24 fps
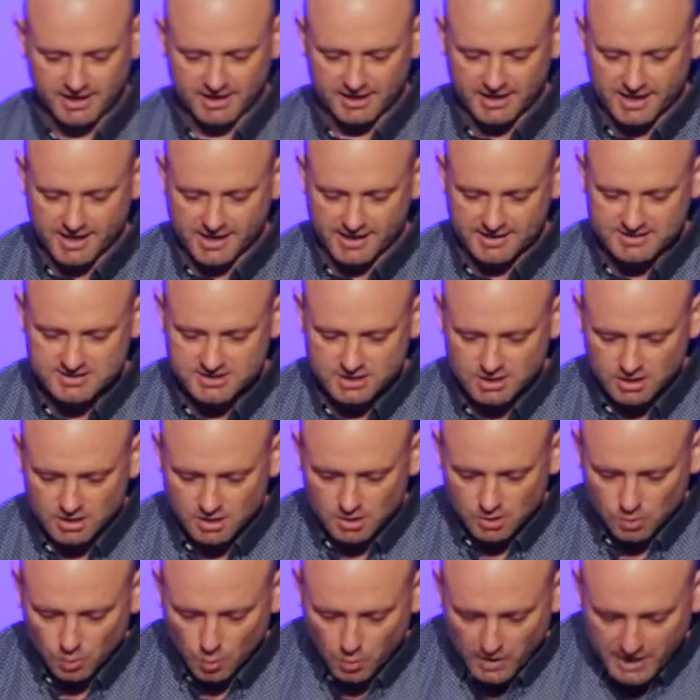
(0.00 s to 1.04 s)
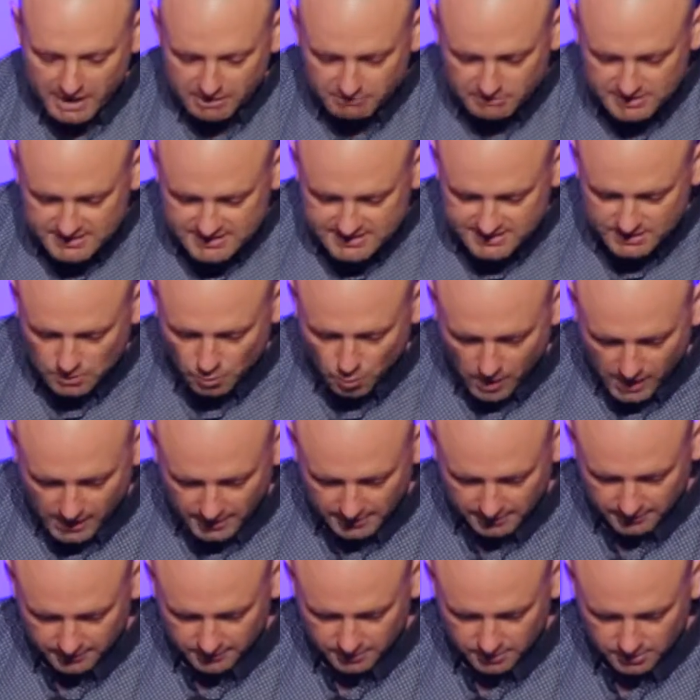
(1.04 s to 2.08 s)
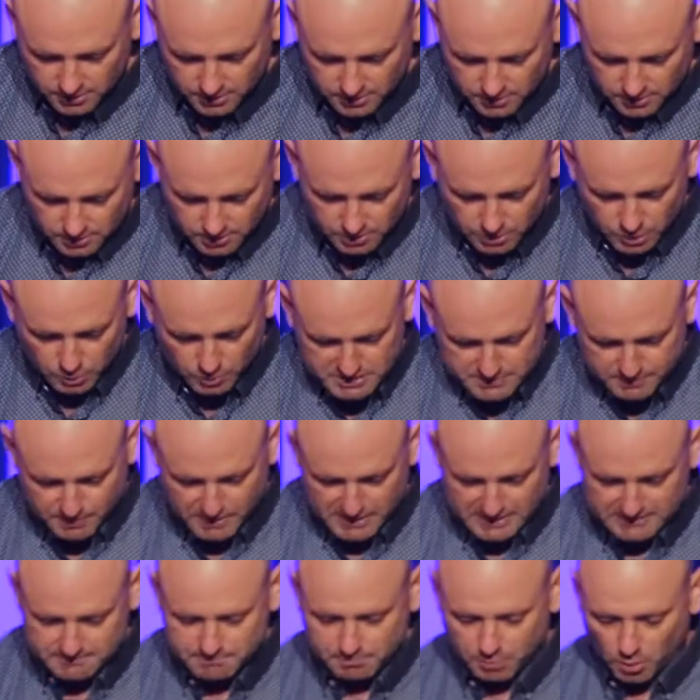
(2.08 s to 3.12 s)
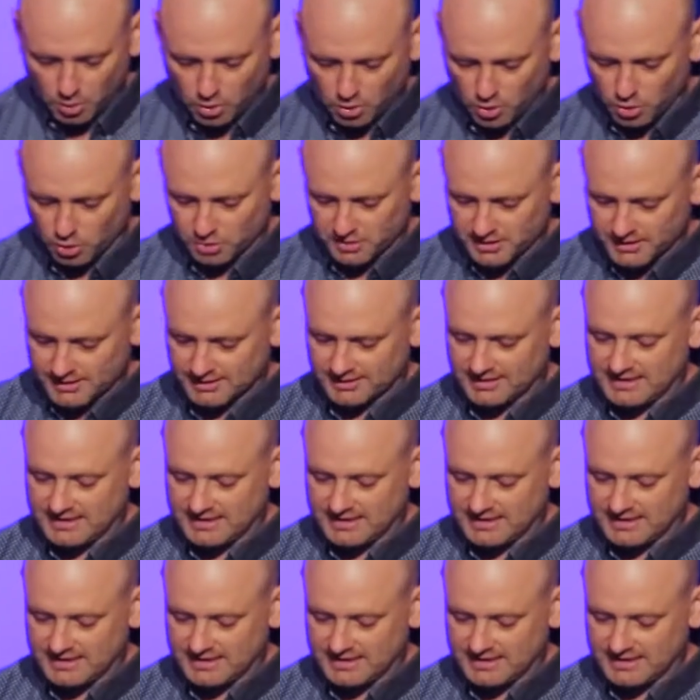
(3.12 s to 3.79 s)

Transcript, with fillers: and asked, Where is the one who has been born